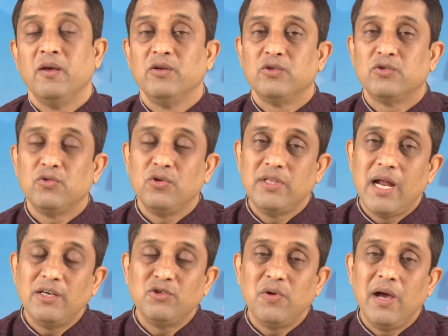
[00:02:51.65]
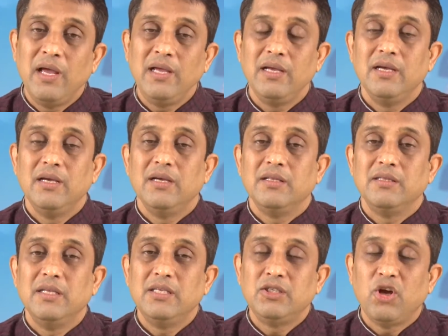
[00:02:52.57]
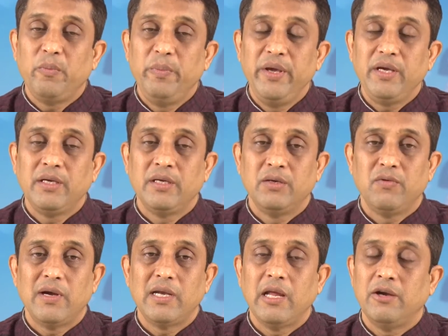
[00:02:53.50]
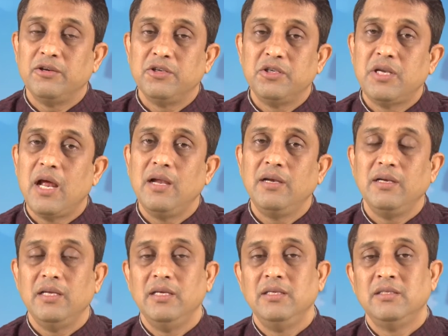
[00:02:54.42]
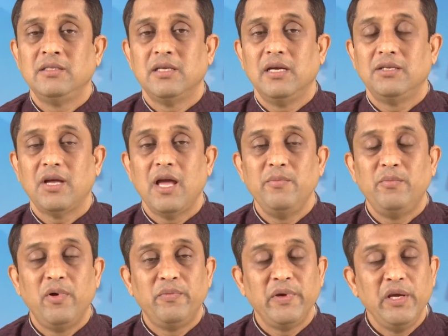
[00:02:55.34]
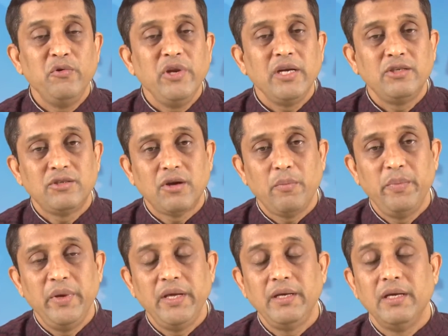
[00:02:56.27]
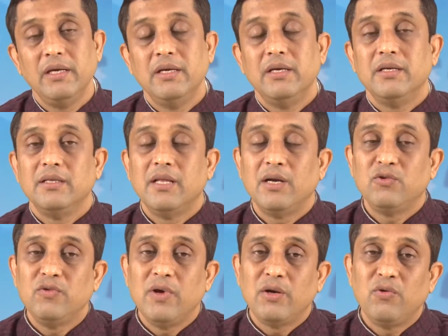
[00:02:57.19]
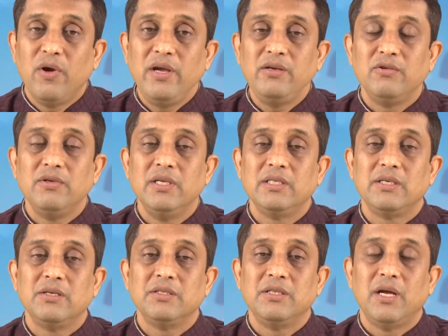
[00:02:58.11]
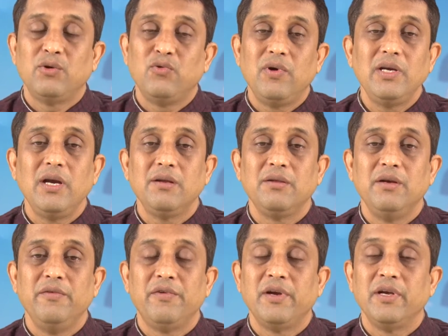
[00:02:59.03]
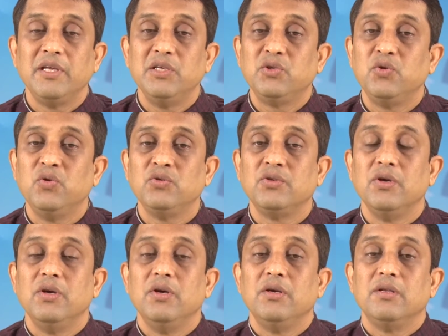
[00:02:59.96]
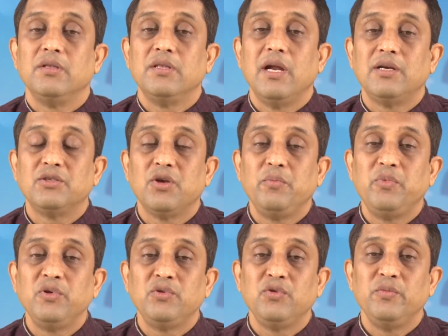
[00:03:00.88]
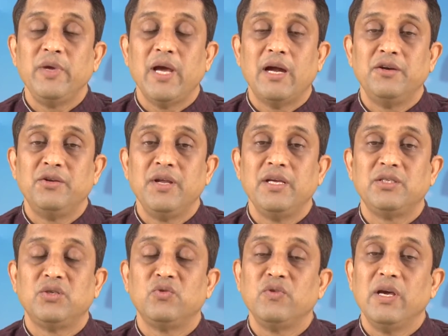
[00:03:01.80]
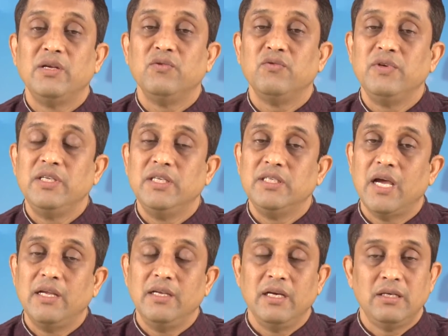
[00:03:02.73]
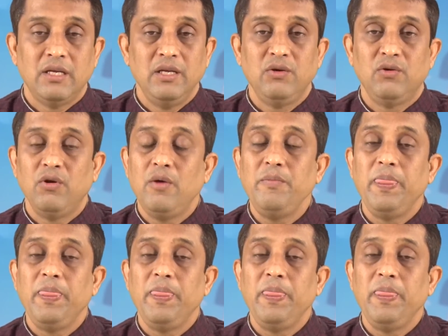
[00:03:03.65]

So that's why this topic, what I understand, is a type of unique topic that we are going to discuss, that what are the different issues that are supposed to be addressed when we design a curriculum,